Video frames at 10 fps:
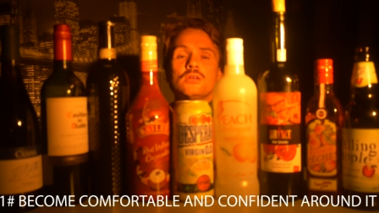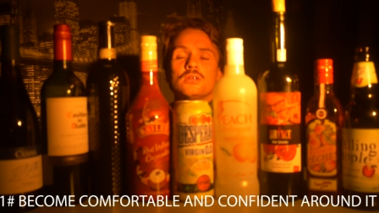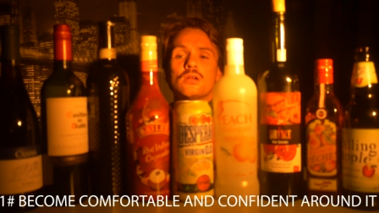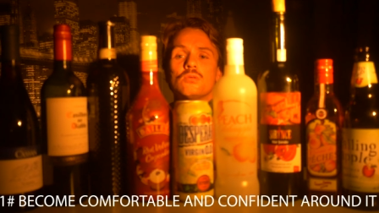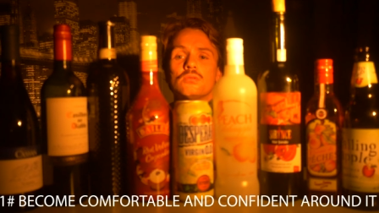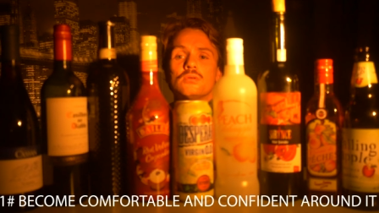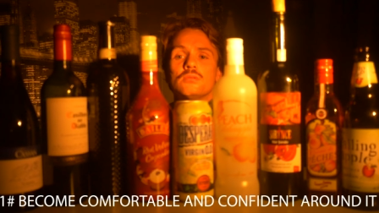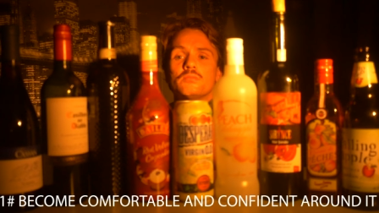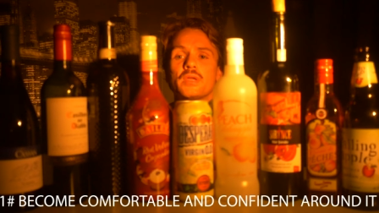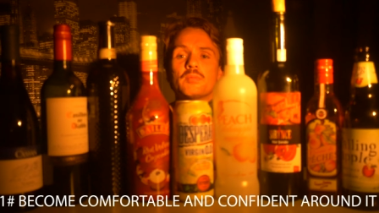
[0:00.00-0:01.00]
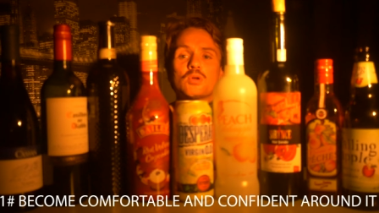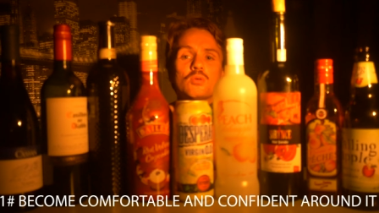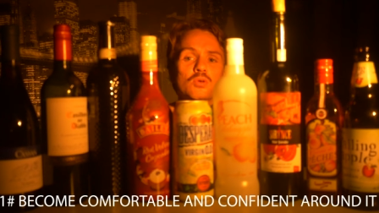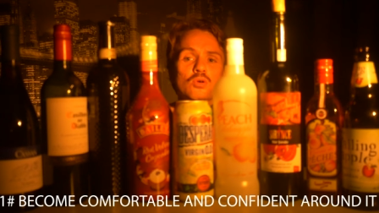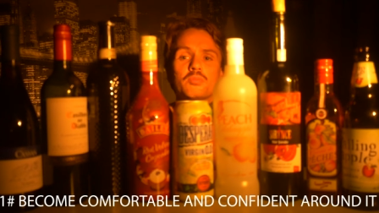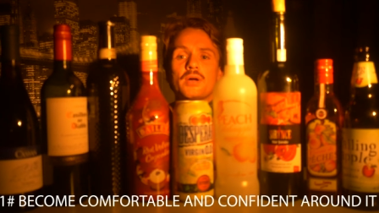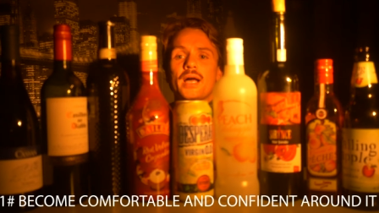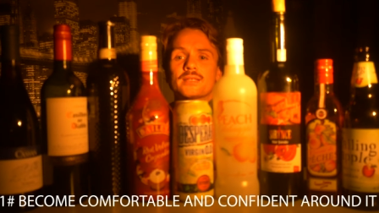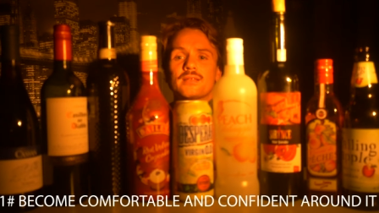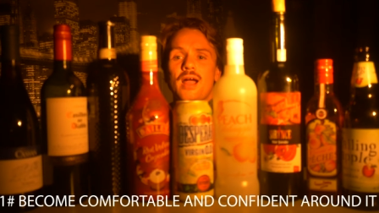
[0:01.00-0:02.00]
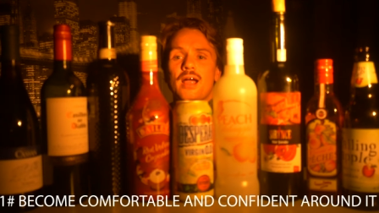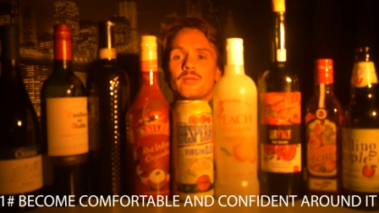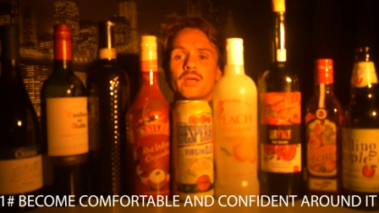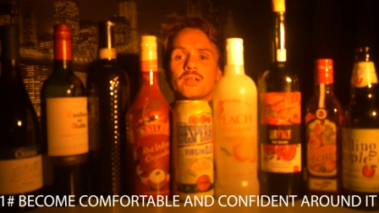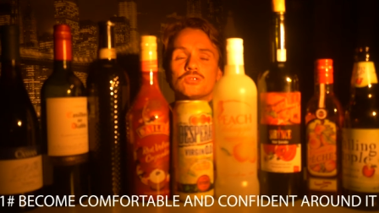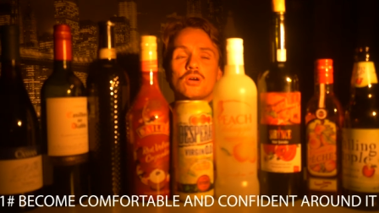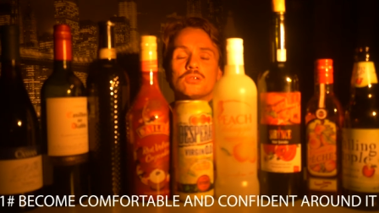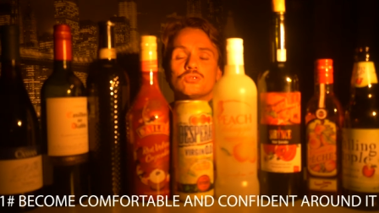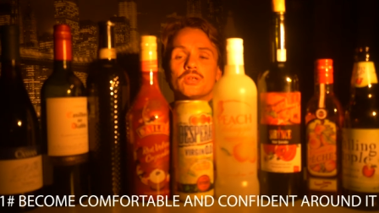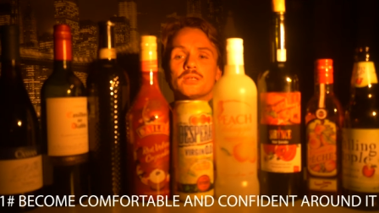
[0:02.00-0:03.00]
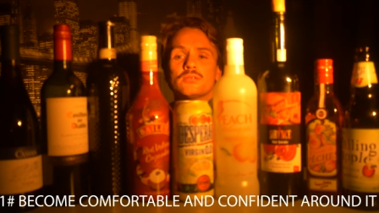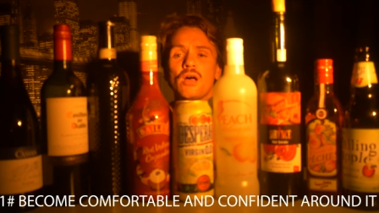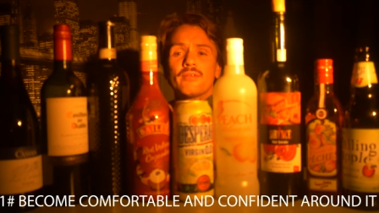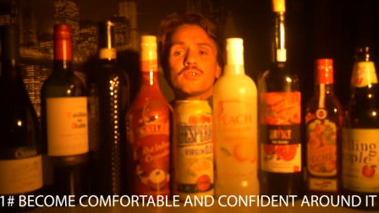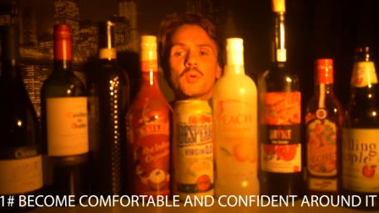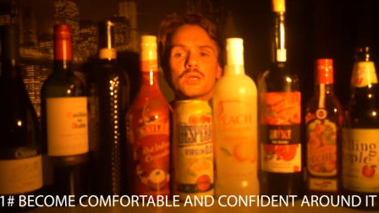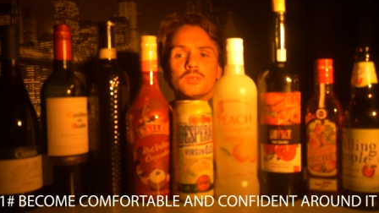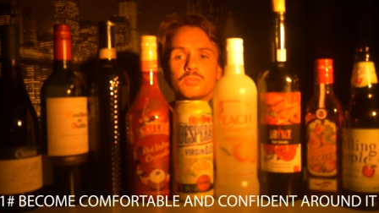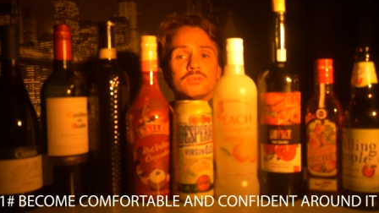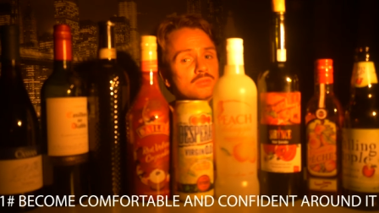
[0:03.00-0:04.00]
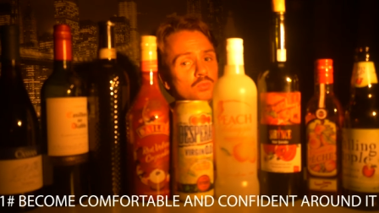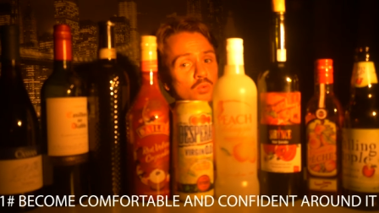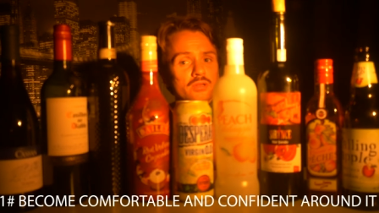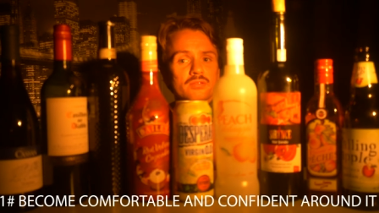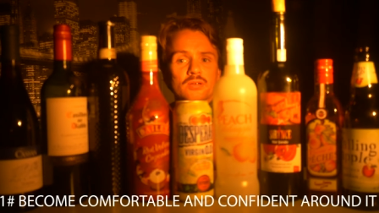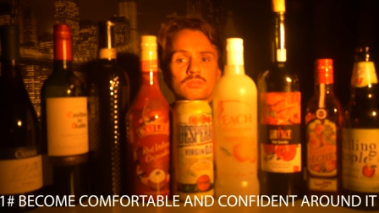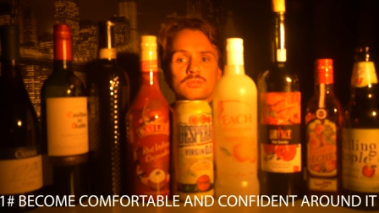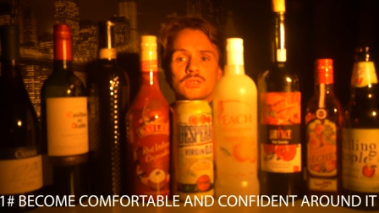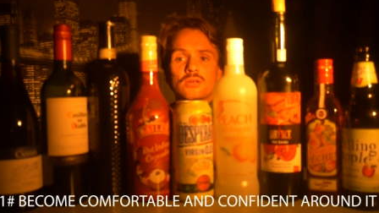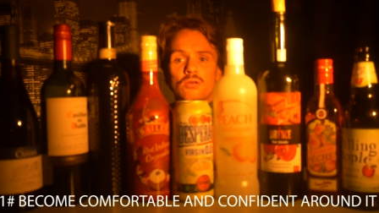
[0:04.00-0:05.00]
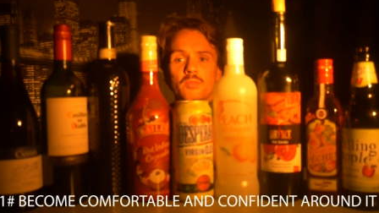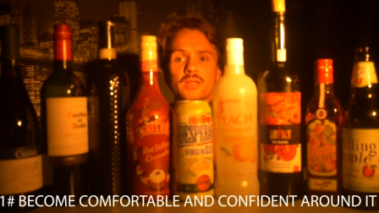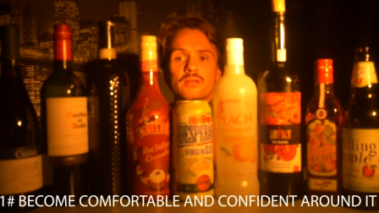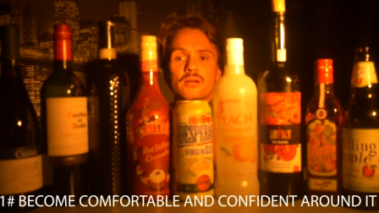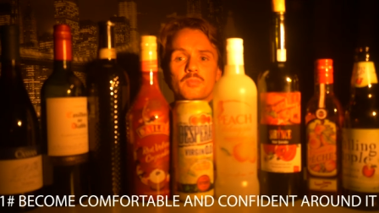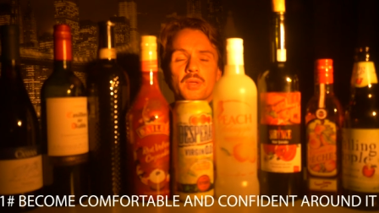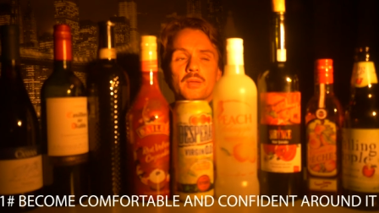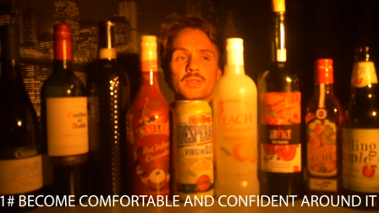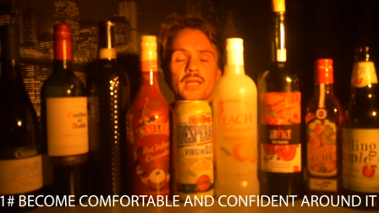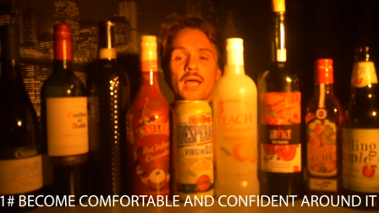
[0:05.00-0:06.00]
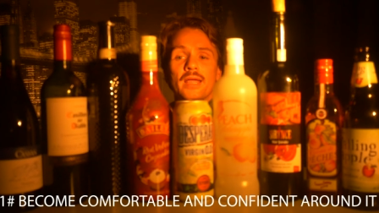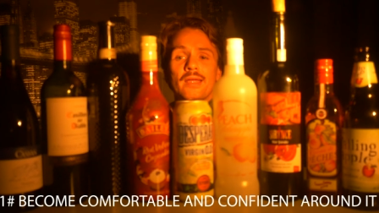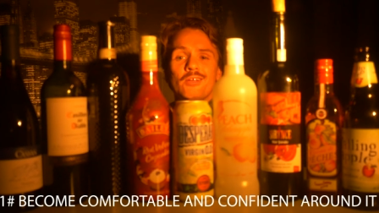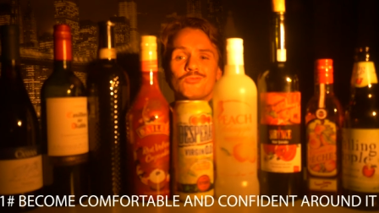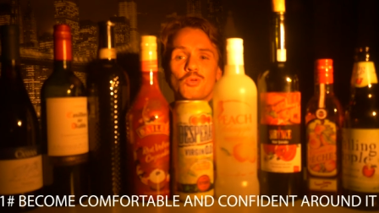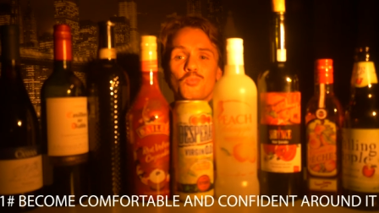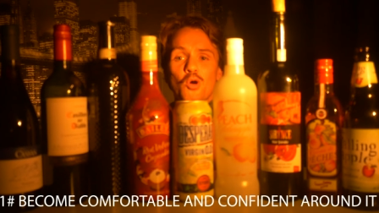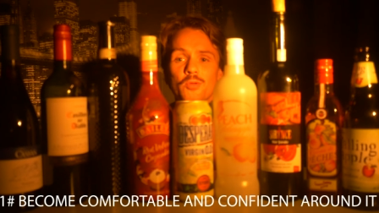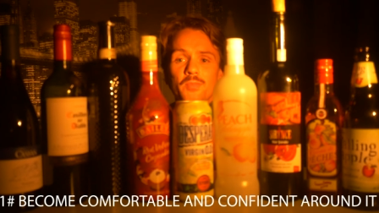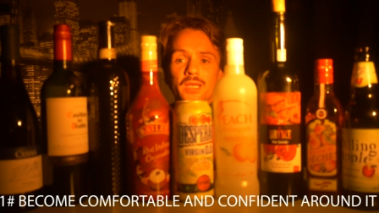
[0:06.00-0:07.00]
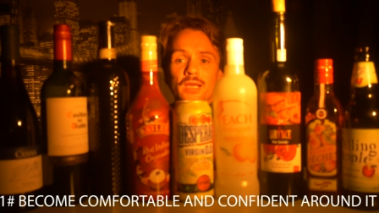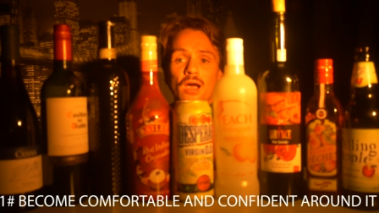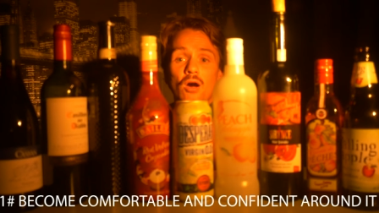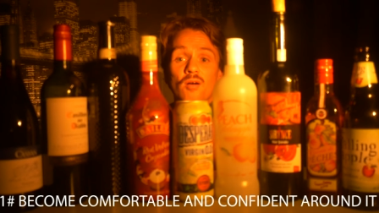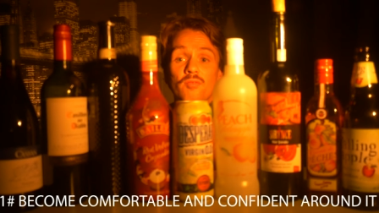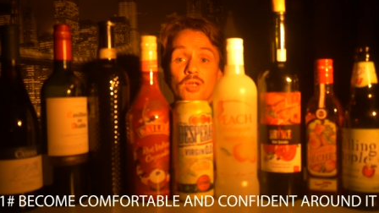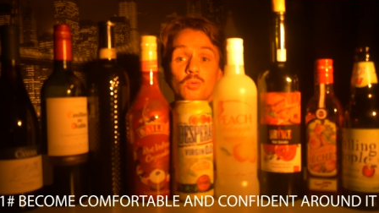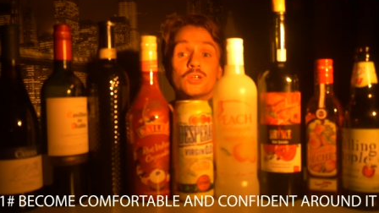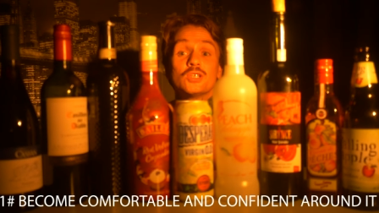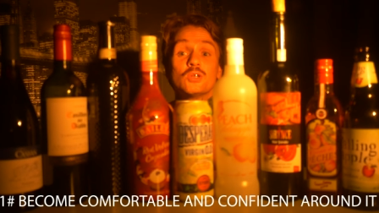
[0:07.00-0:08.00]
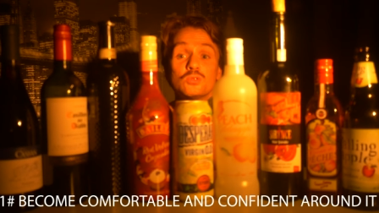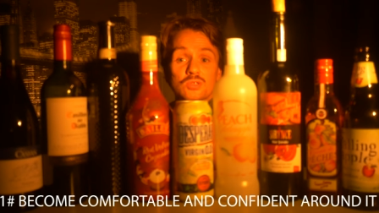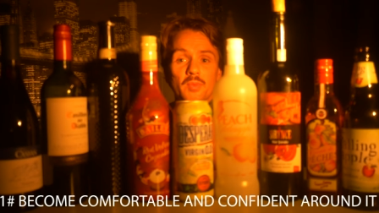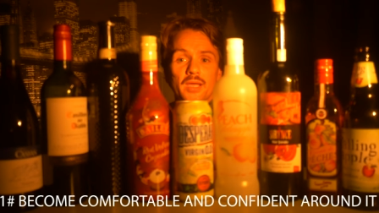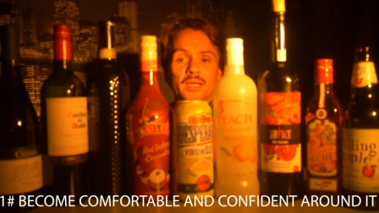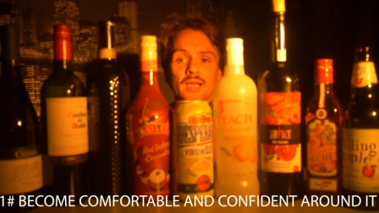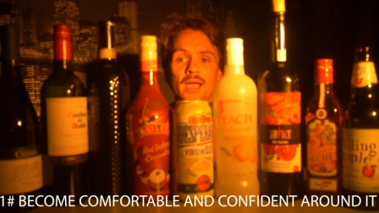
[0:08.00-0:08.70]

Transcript: you know, people coming up, acting the hard man on drink. Not everybody, but one or two. Do you know what I mean? They're the people that remind me of who I used to be.